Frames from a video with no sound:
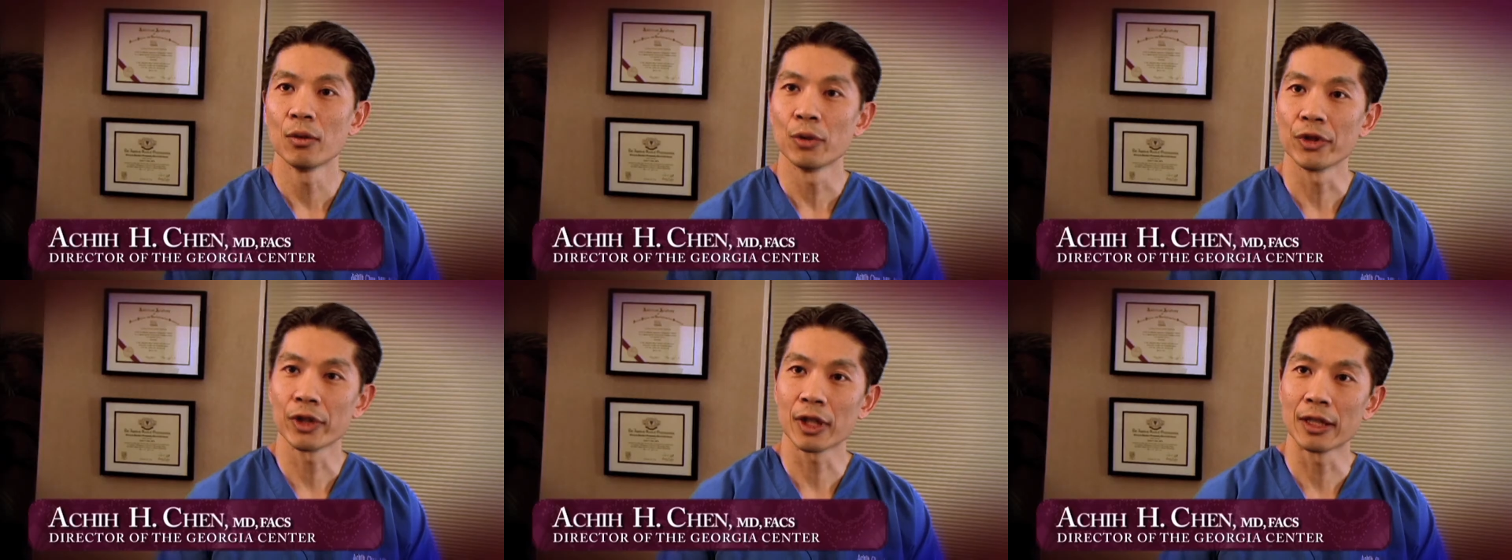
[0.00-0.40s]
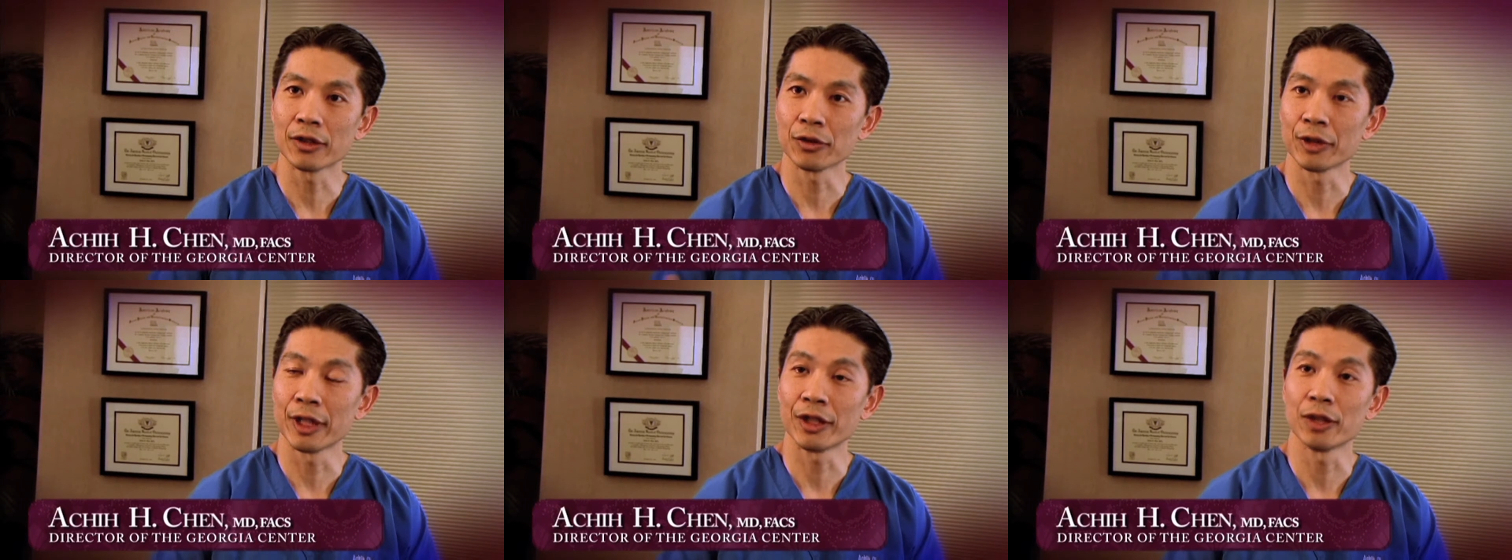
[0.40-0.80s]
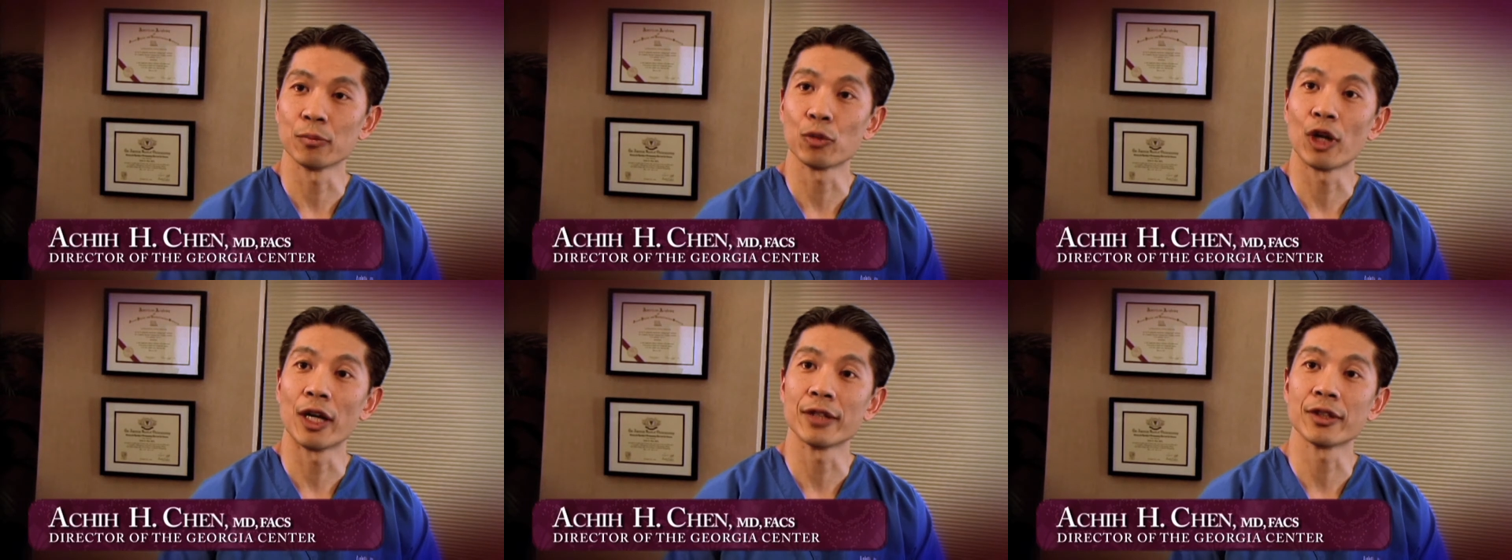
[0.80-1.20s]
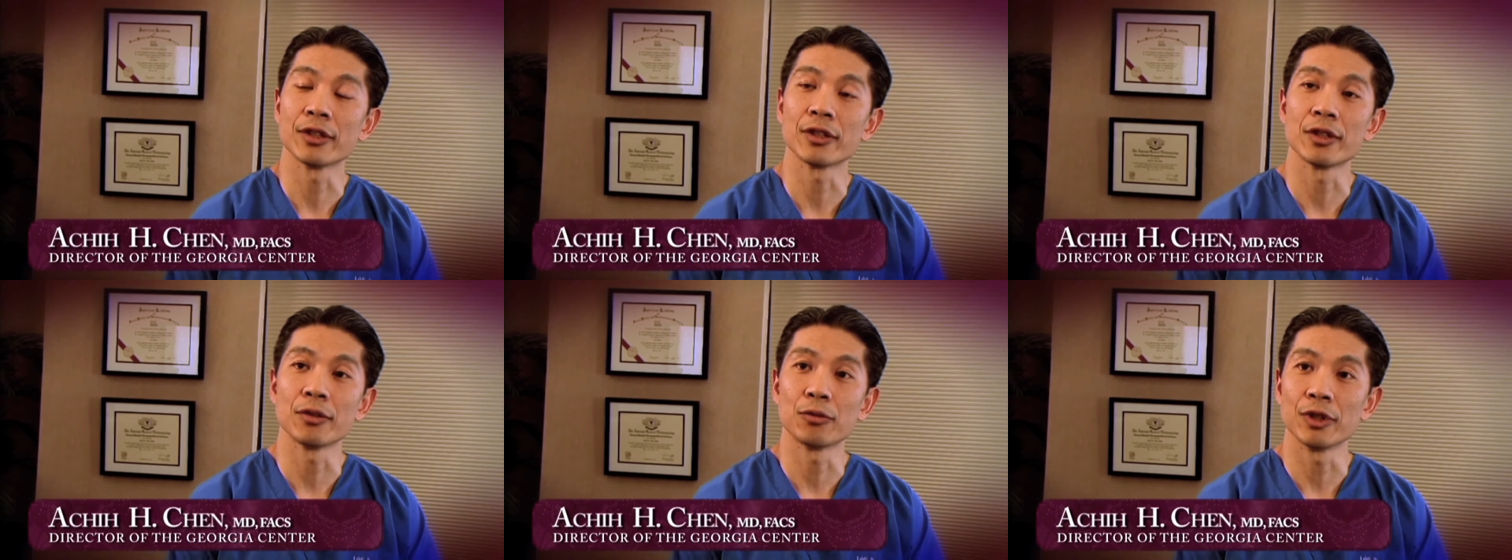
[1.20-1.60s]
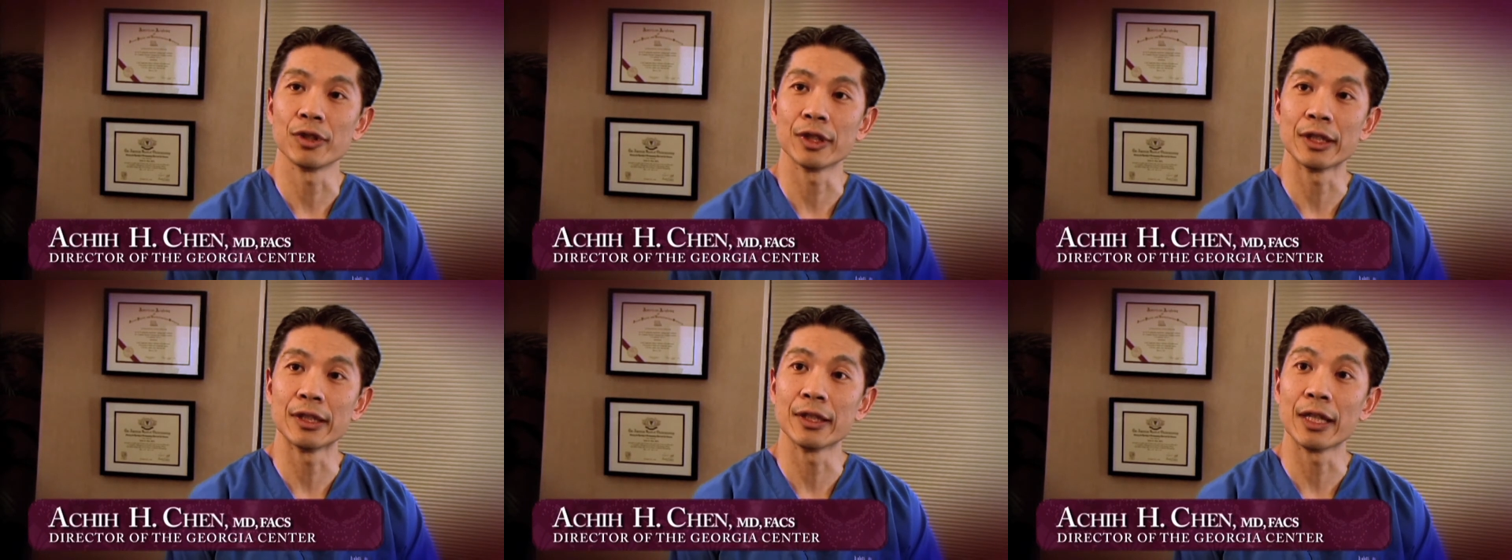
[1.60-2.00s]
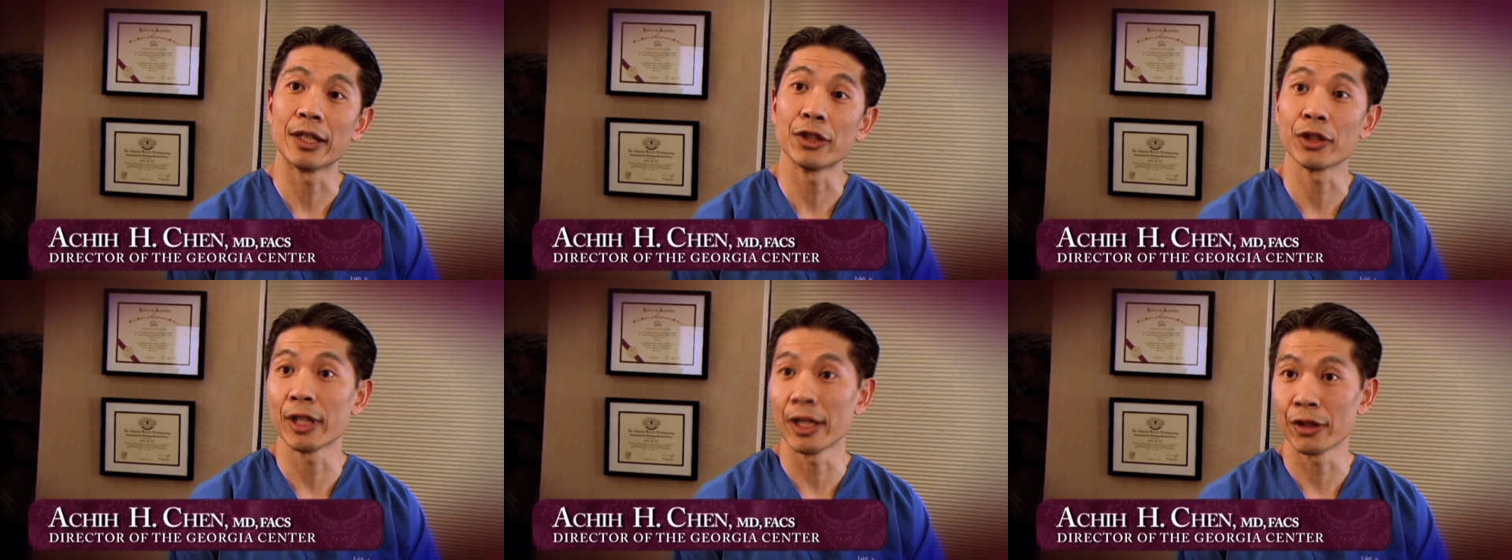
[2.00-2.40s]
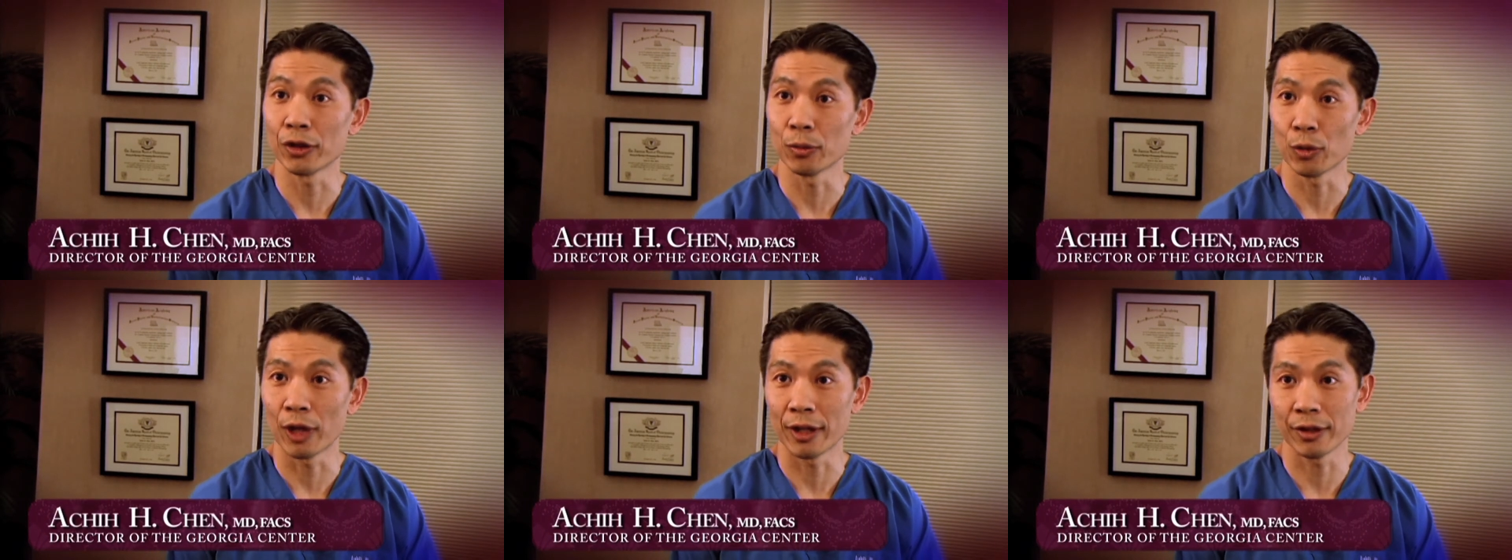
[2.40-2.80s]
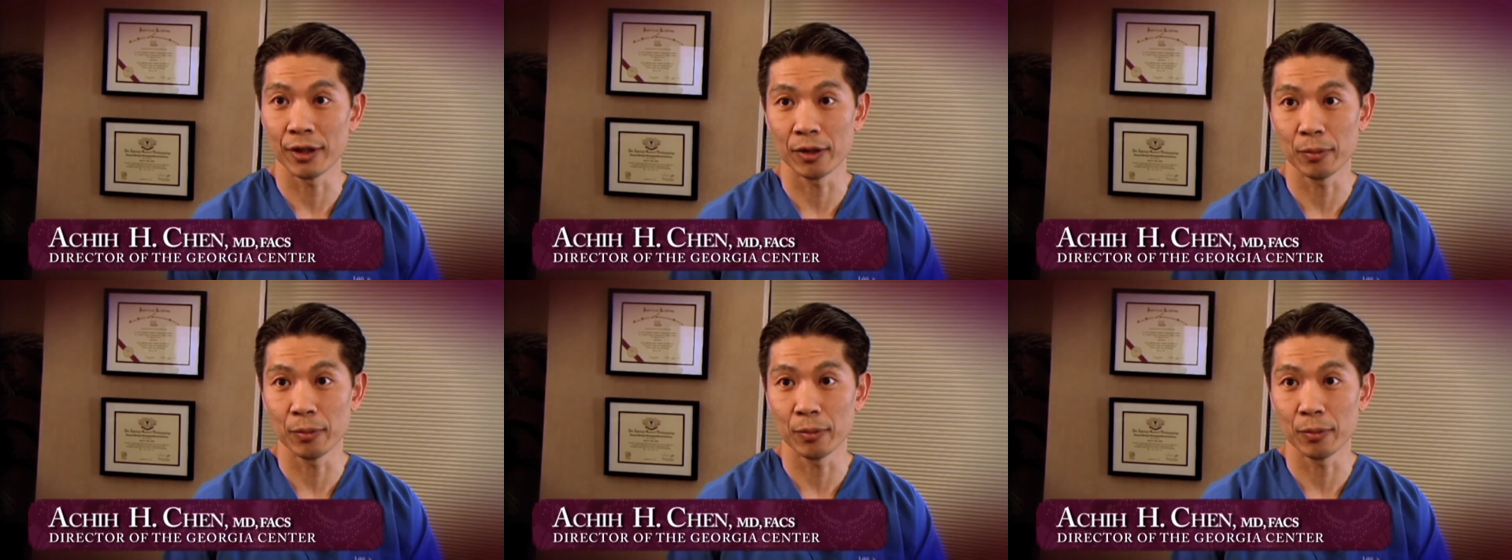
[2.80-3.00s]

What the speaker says: Well, the consultation process is really an educational process,